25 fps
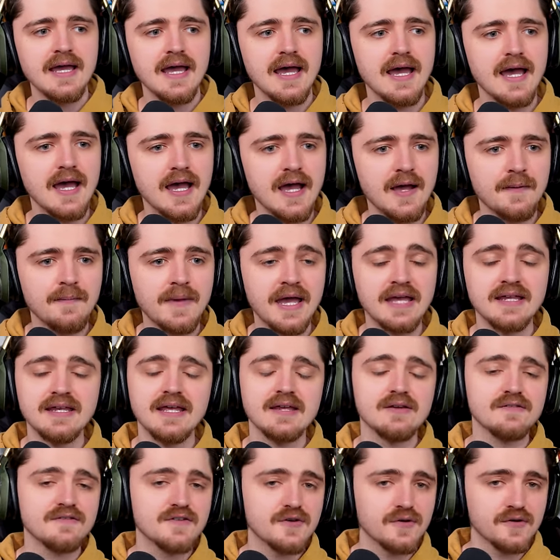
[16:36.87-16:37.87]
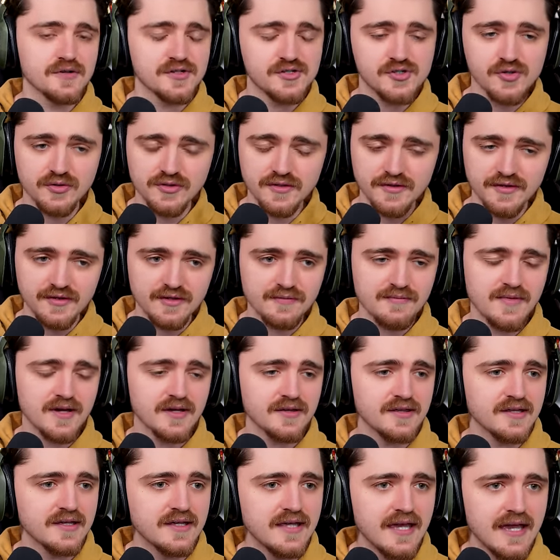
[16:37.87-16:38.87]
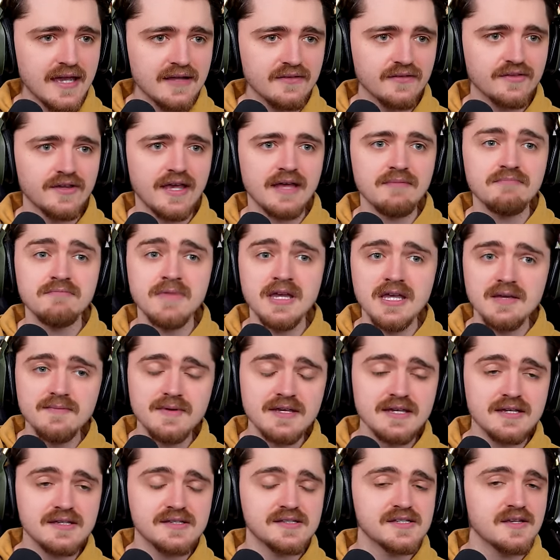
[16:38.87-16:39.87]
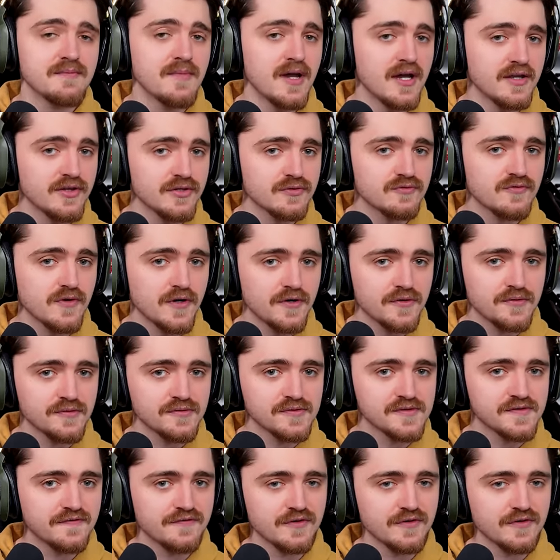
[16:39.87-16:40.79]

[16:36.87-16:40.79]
And then, of course, Jonathan and Martha Kent, and maybe some other roles.